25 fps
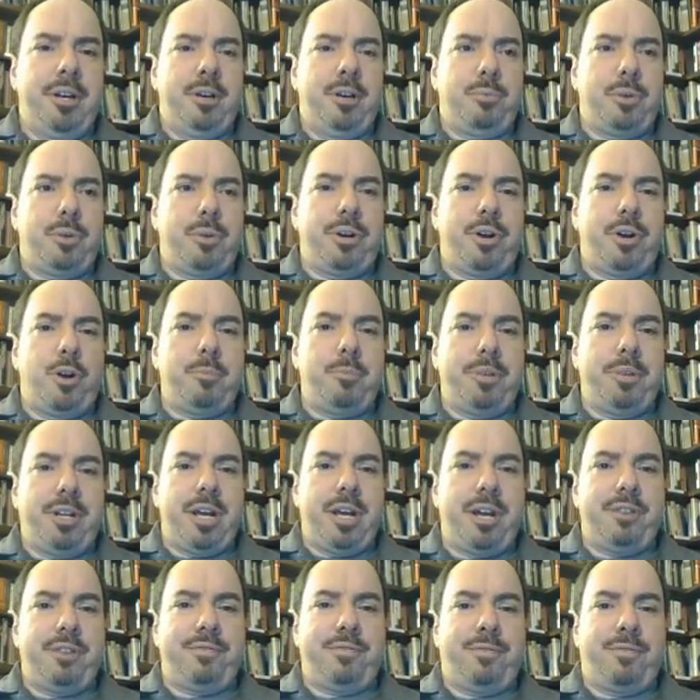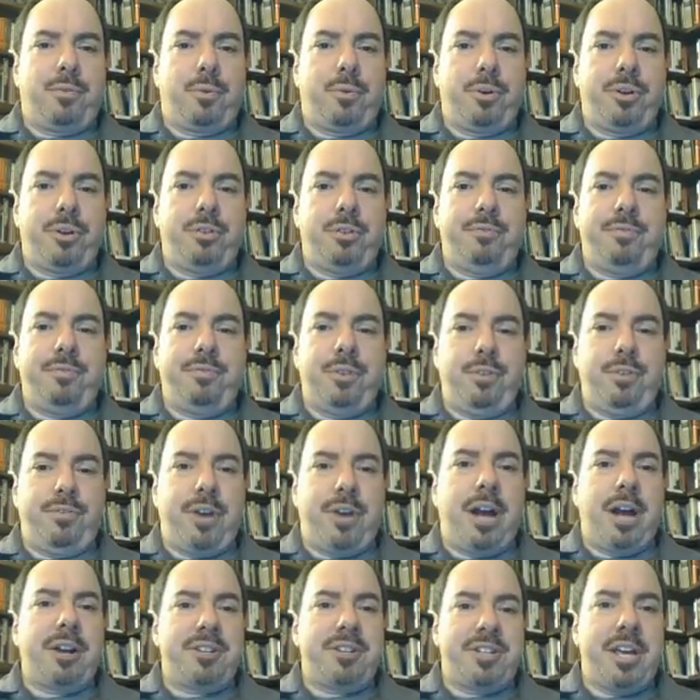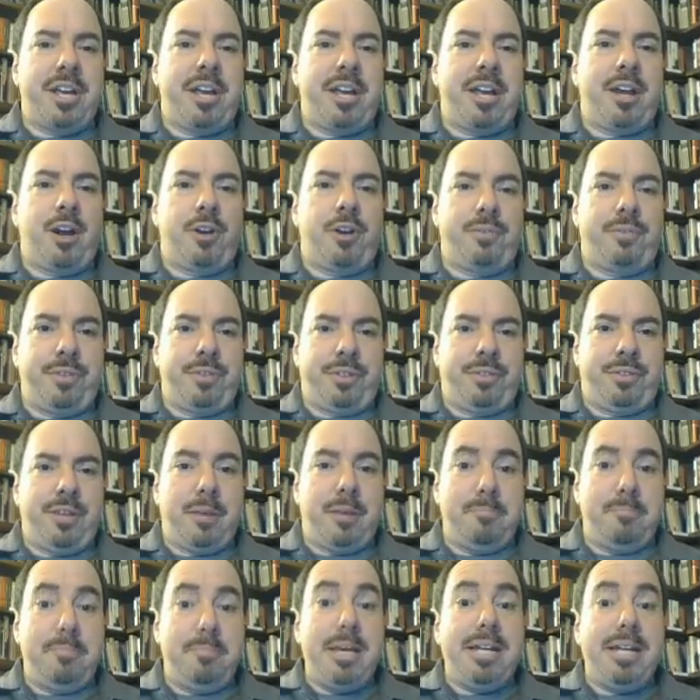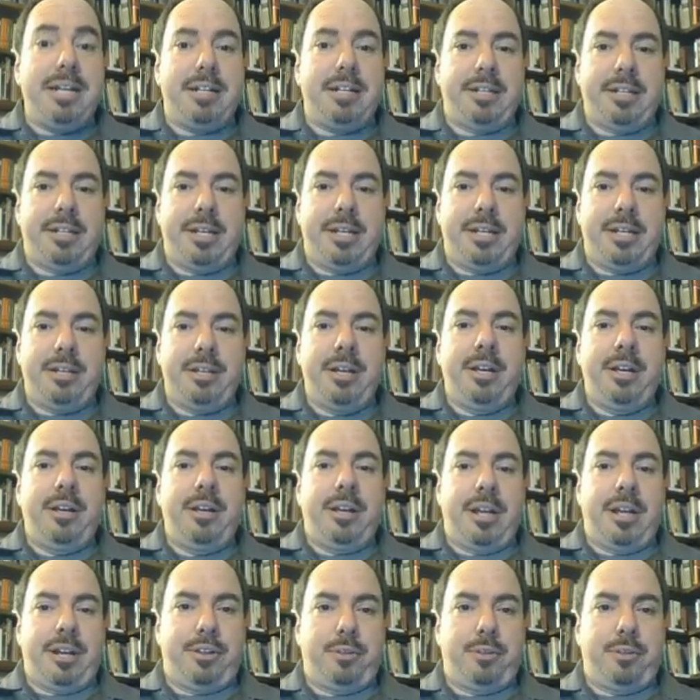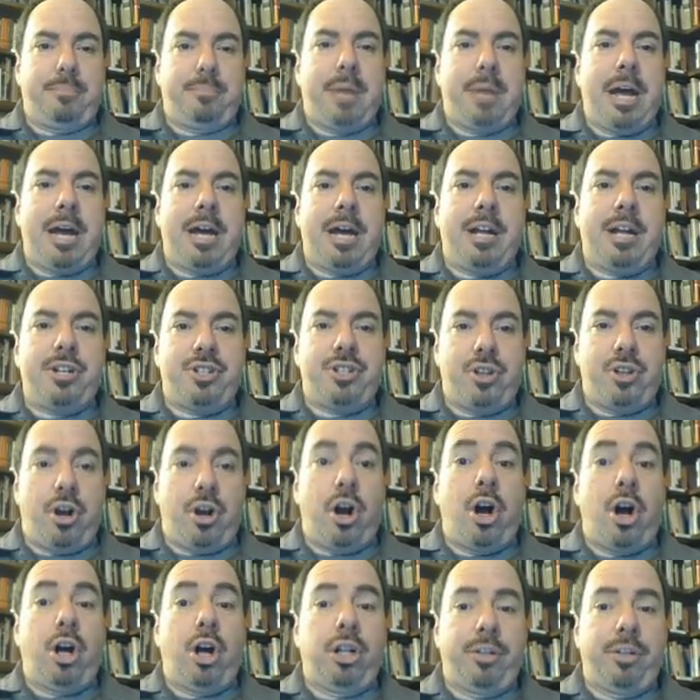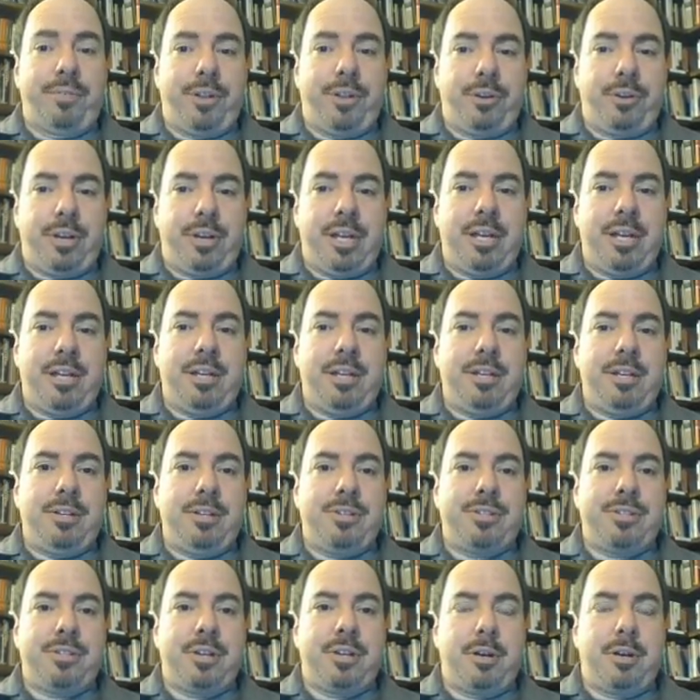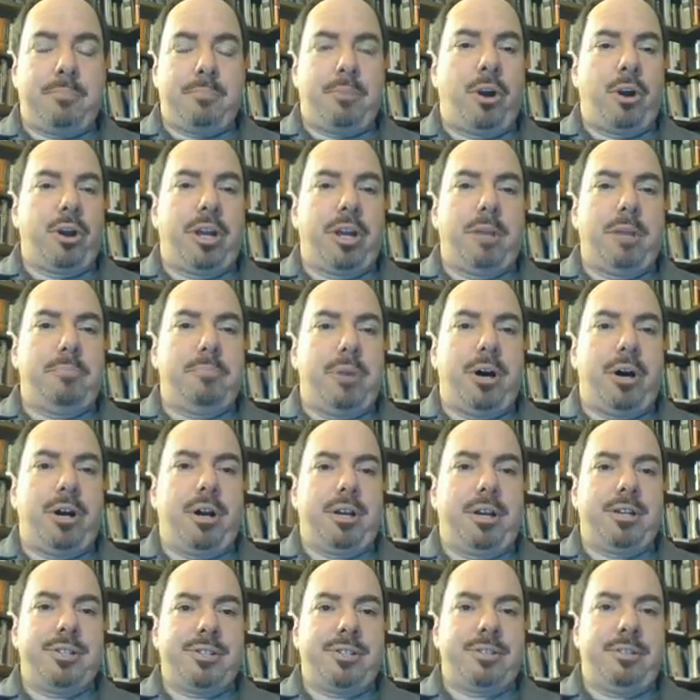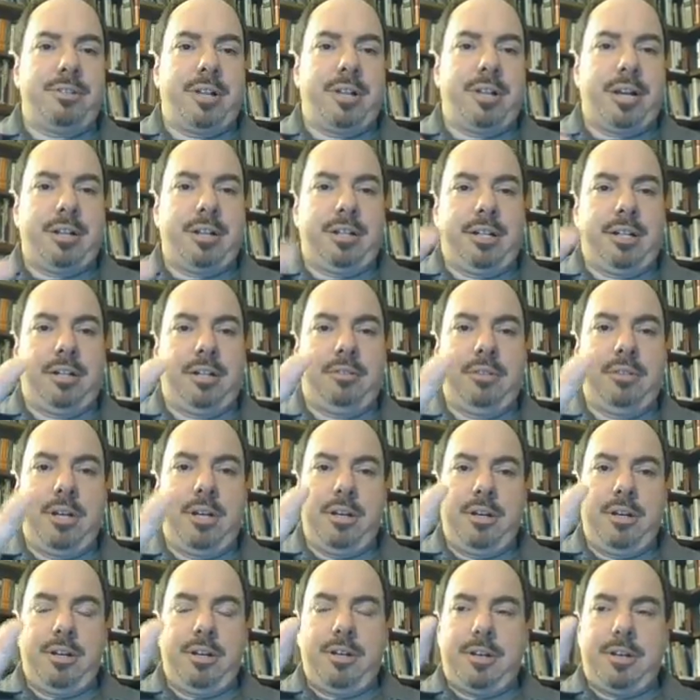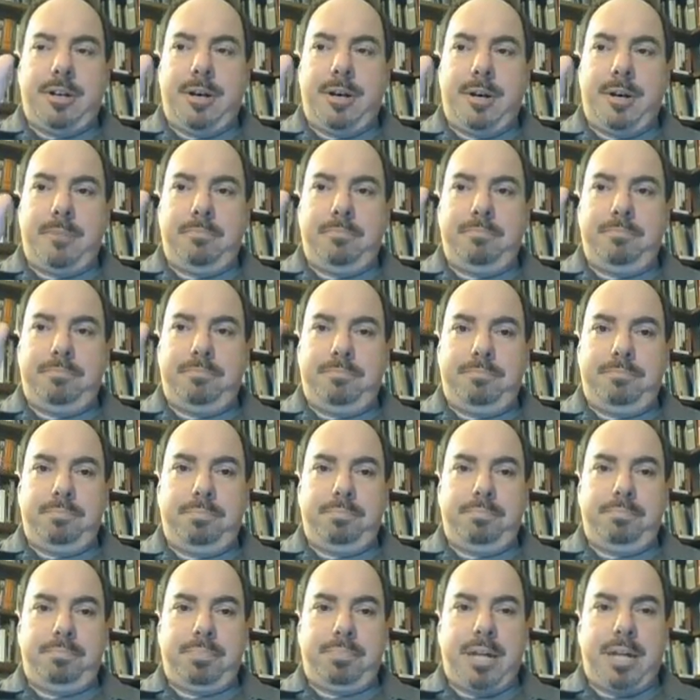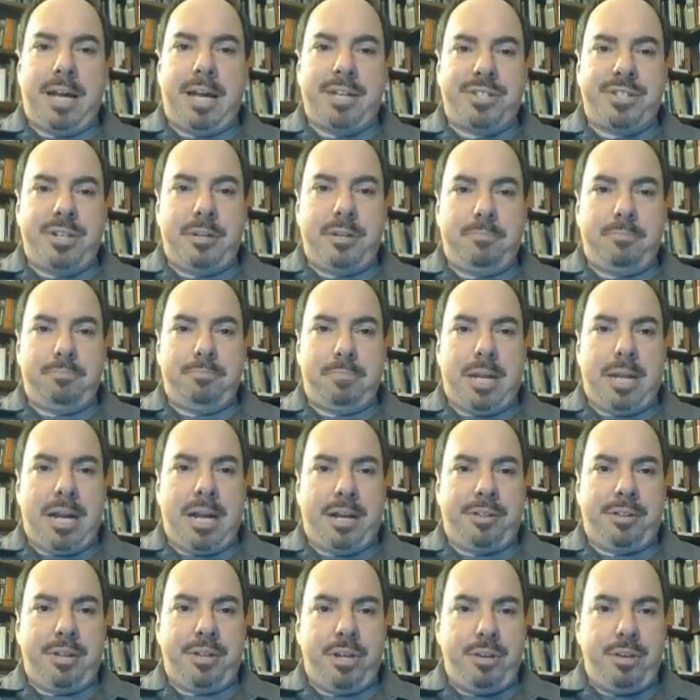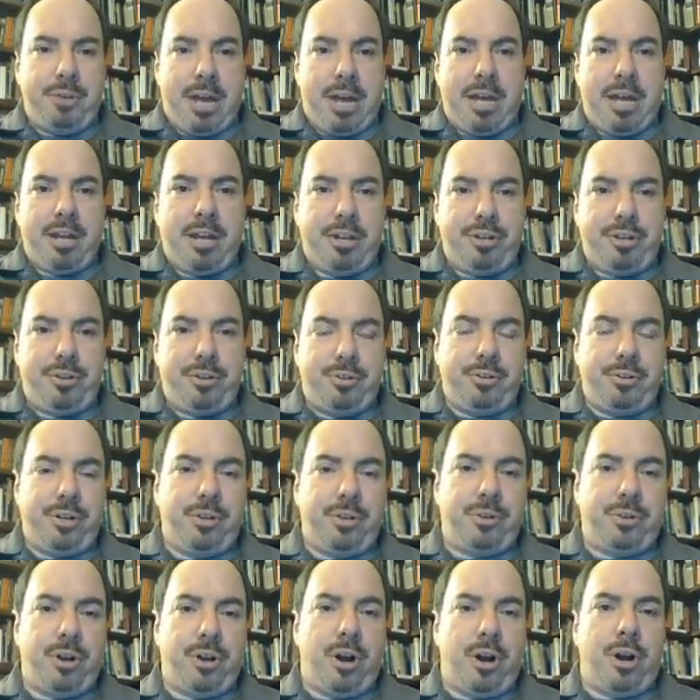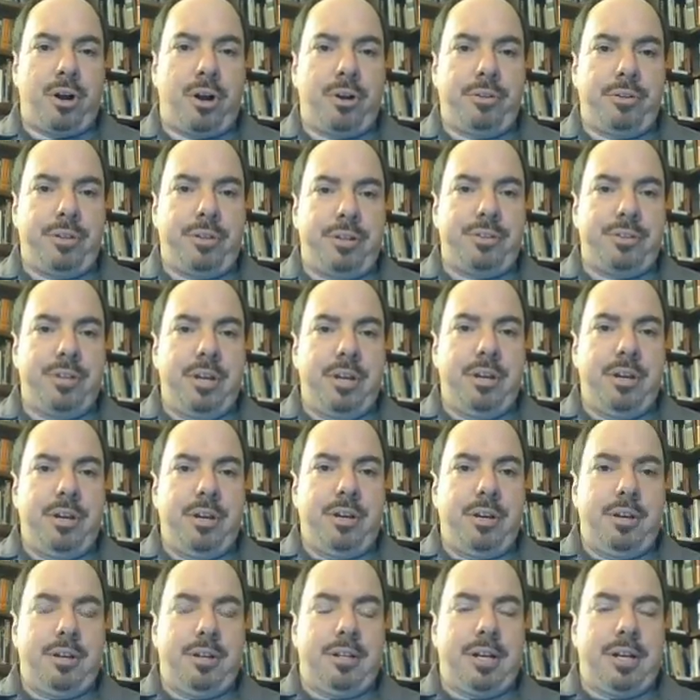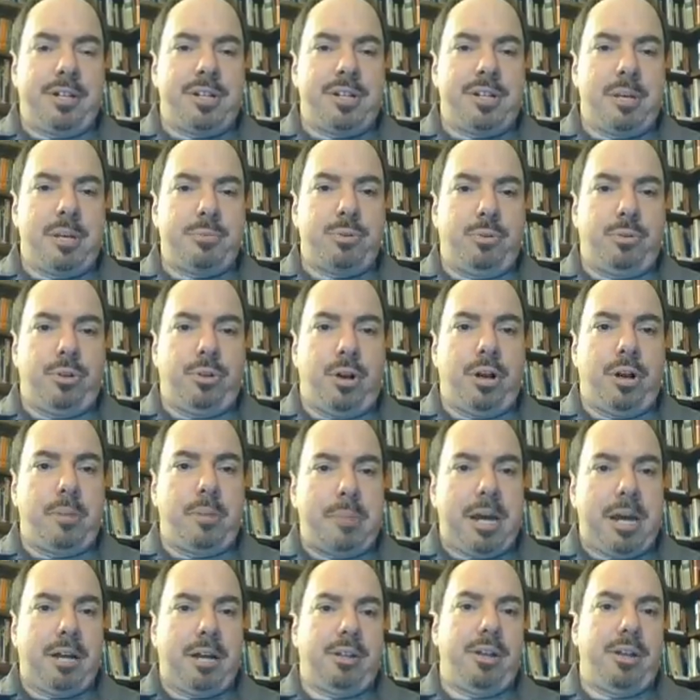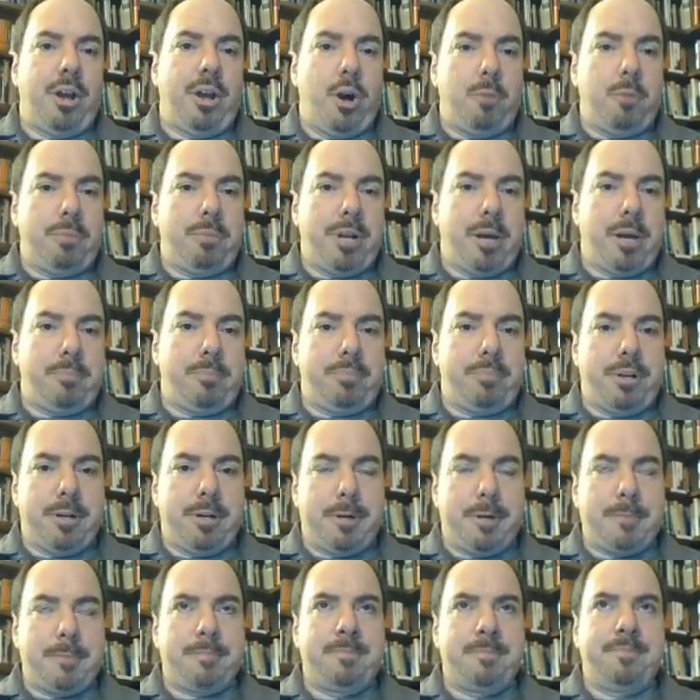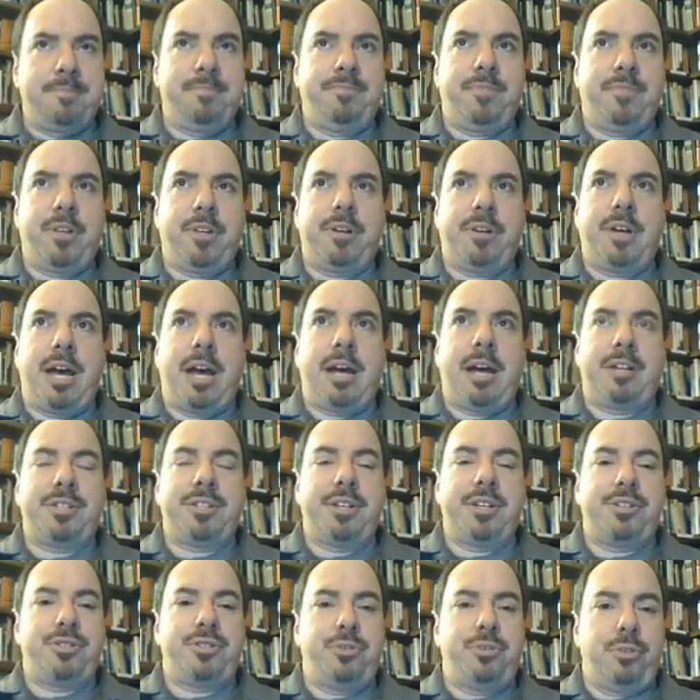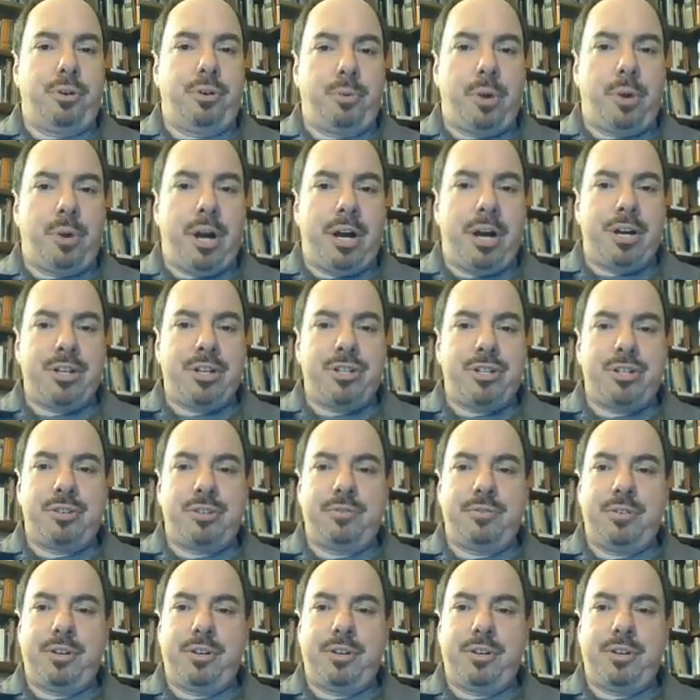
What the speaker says: run home and get it for you. You've got to take care of it immediately. Getting their badge, all of their keys. Parking puck is like a little plastic black thing you hang in your car that a lot of times will automatically open up access to a garage,